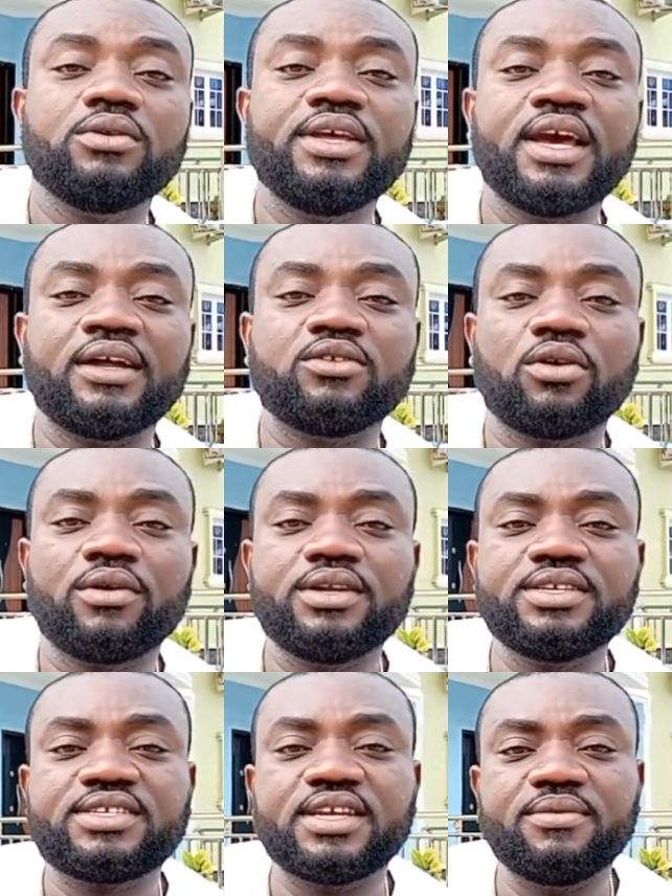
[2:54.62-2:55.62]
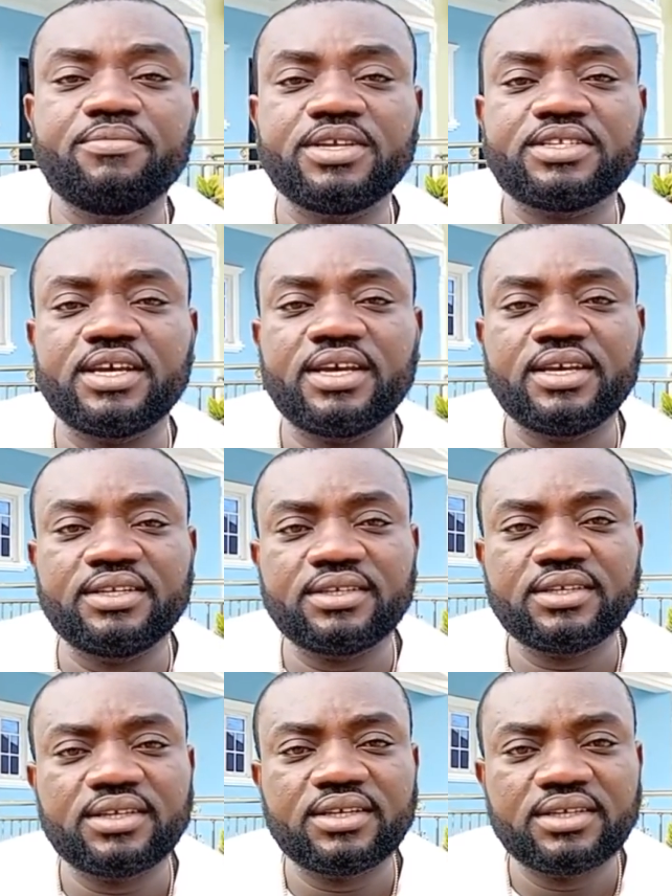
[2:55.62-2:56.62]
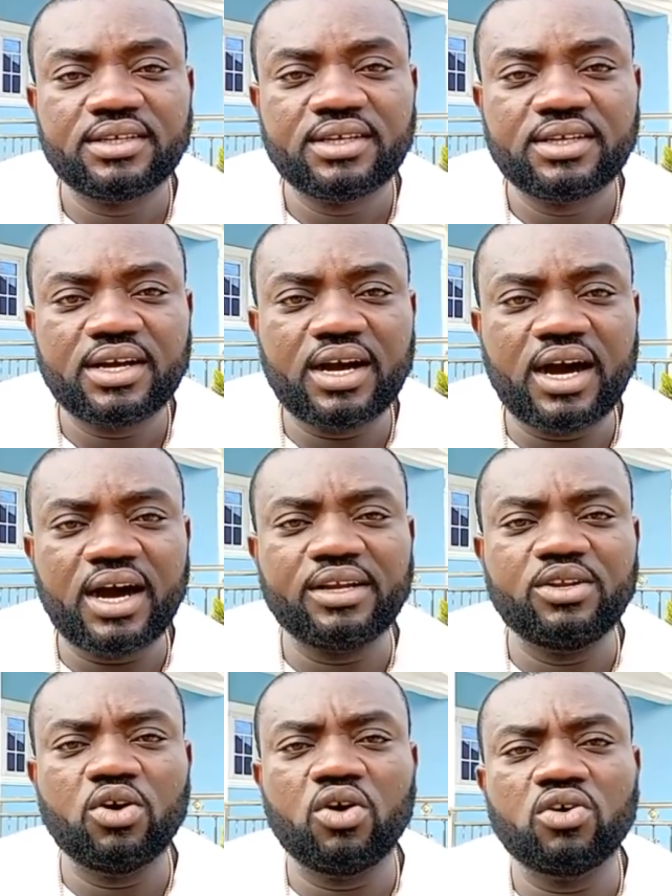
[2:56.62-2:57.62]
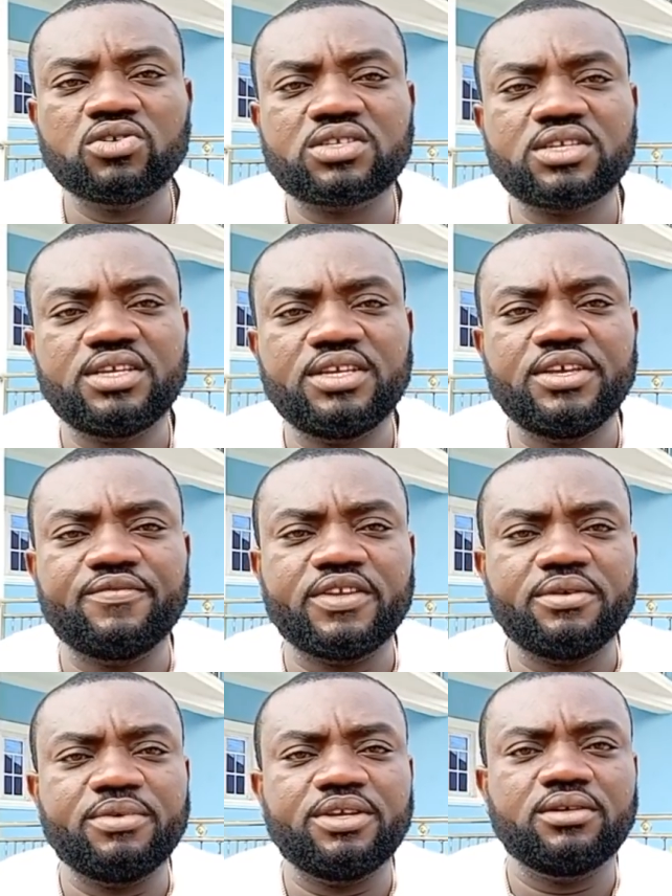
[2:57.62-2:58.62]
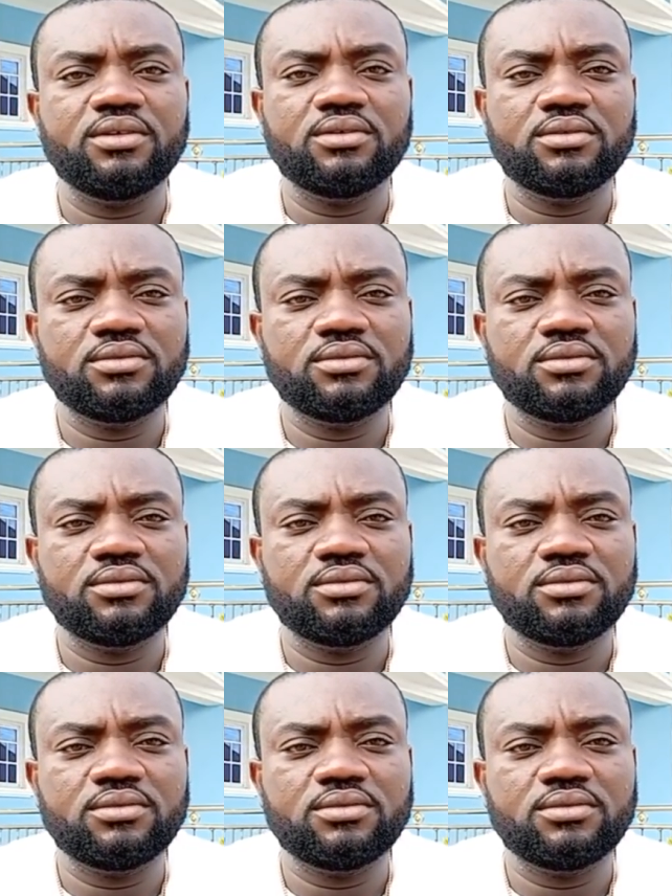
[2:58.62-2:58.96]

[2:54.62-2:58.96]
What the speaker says: they had already celebrated our Lord's evening meal,